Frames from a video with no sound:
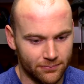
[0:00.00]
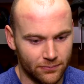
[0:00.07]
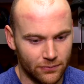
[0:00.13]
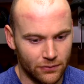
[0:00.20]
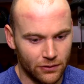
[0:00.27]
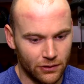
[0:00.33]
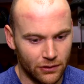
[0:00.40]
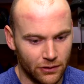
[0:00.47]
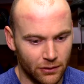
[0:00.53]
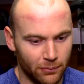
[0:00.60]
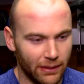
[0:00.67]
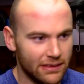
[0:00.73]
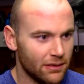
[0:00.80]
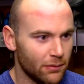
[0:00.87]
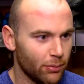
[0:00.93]
you're
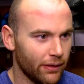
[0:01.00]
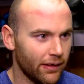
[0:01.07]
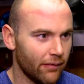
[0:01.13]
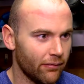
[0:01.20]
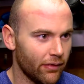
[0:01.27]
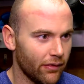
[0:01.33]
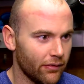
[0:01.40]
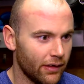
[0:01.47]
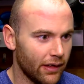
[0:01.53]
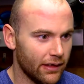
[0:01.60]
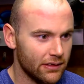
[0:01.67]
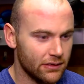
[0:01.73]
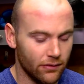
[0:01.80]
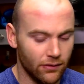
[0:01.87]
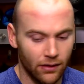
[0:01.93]
basically playing every other day.
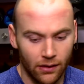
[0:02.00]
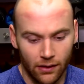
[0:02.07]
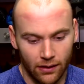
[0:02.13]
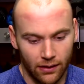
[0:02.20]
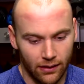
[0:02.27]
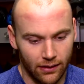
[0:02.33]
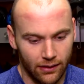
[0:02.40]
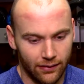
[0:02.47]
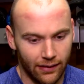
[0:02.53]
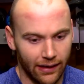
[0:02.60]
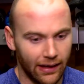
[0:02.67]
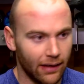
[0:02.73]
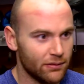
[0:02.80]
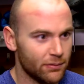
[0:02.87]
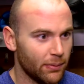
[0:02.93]
So that
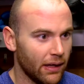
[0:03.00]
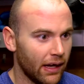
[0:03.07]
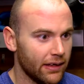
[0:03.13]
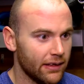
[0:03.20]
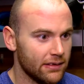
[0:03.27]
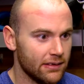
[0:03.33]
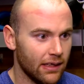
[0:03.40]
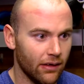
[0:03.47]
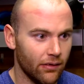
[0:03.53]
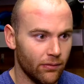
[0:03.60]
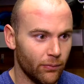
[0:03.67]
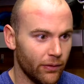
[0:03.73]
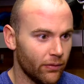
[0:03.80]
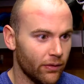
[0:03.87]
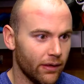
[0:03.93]
game's behind us now, and
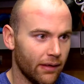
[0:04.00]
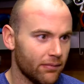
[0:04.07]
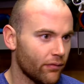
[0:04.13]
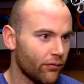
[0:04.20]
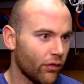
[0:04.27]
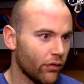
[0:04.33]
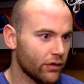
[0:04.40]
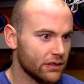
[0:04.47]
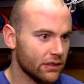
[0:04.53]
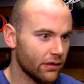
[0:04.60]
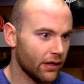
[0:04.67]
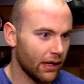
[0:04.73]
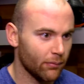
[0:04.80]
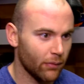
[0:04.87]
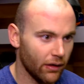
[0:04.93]
we really have to focus our
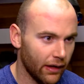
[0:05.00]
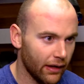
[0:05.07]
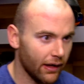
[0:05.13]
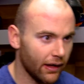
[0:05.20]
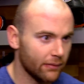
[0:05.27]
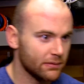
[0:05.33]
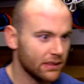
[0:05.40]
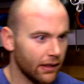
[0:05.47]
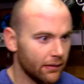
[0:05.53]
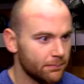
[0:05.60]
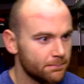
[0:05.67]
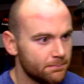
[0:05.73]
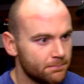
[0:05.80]
game on Anaheim tonight.